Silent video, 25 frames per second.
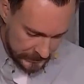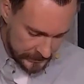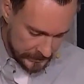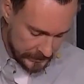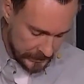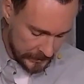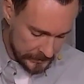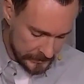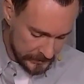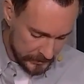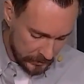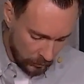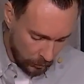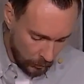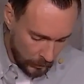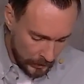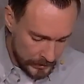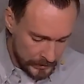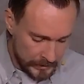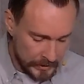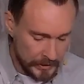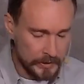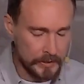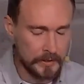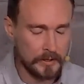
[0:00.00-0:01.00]
says that
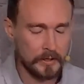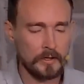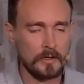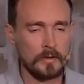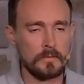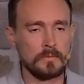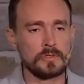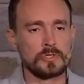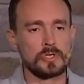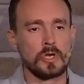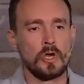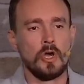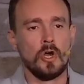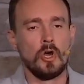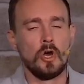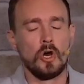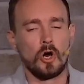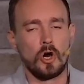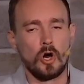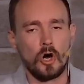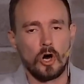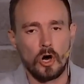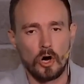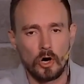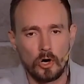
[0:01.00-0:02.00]
when he comes,
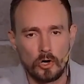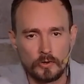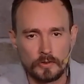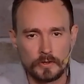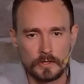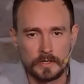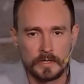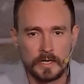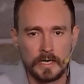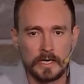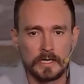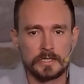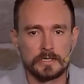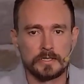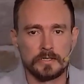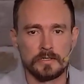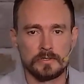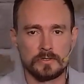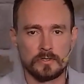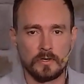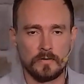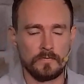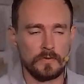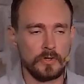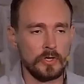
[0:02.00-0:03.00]
all the
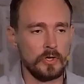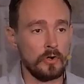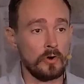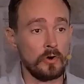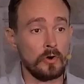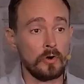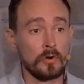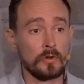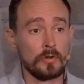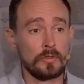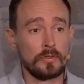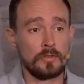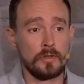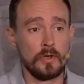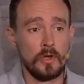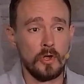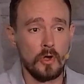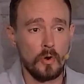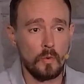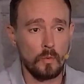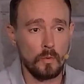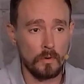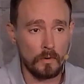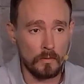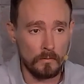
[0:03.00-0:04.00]
nations of the earth
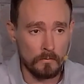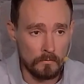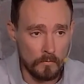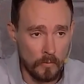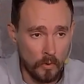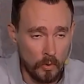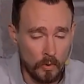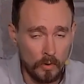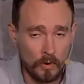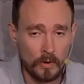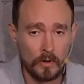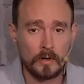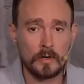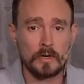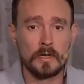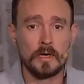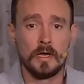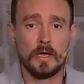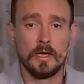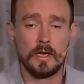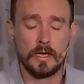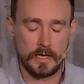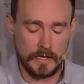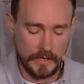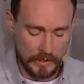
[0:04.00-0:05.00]
will mourn
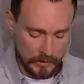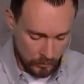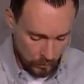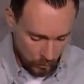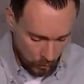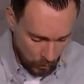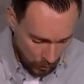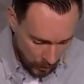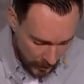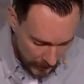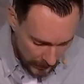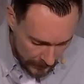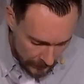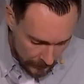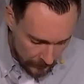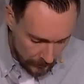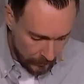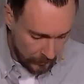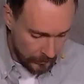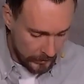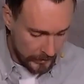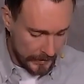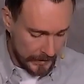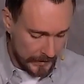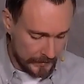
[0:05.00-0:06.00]
and
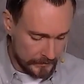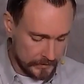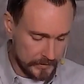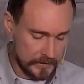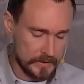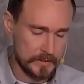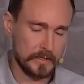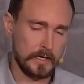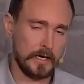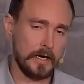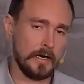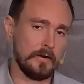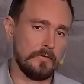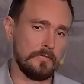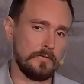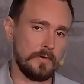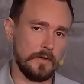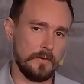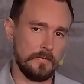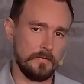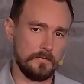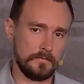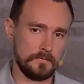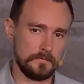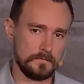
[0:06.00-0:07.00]
wail at the sight of
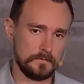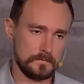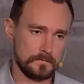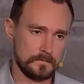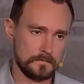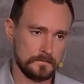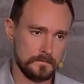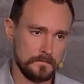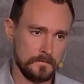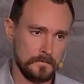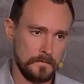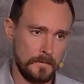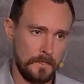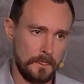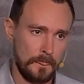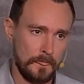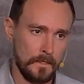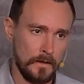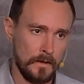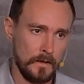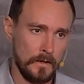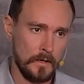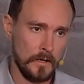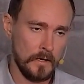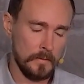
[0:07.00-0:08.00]
him.
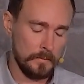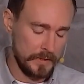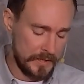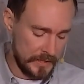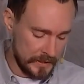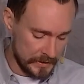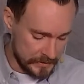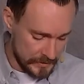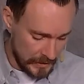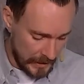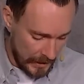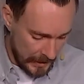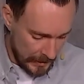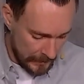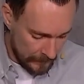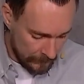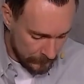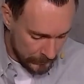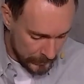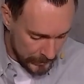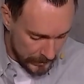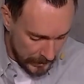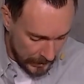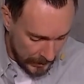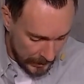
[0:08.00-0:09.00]
Because
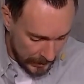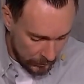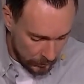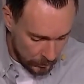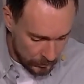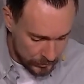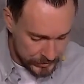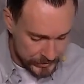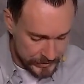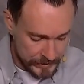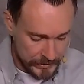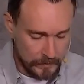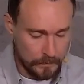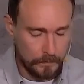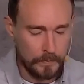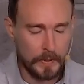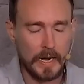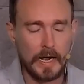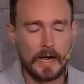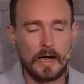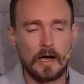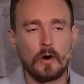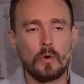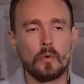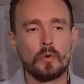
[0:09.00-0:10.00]
every eye will see
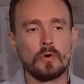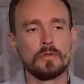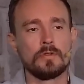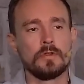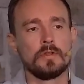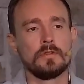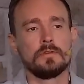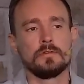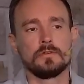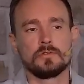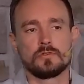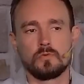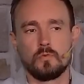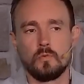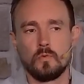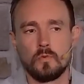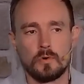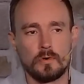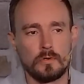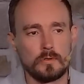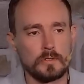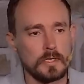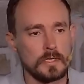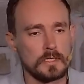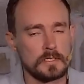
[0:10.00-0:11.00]
power that this
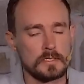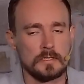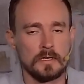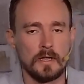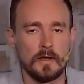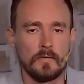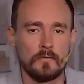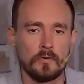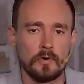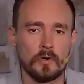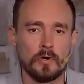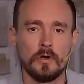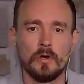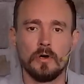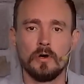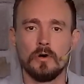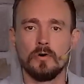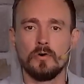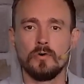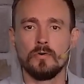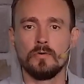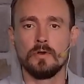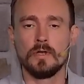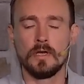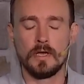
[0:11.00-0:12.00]
world has never
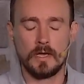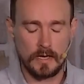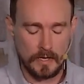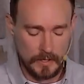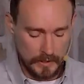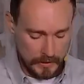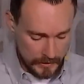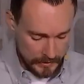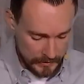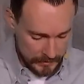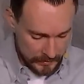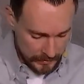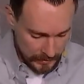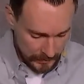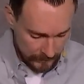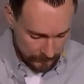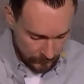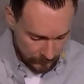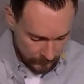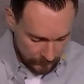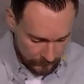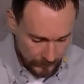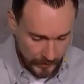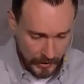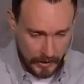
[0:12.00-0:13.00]
known and
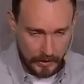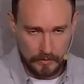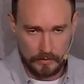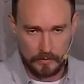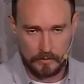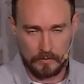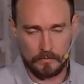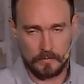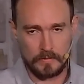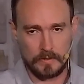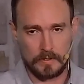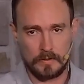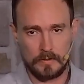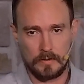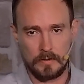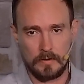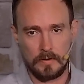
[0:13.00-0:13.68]
never fathomed.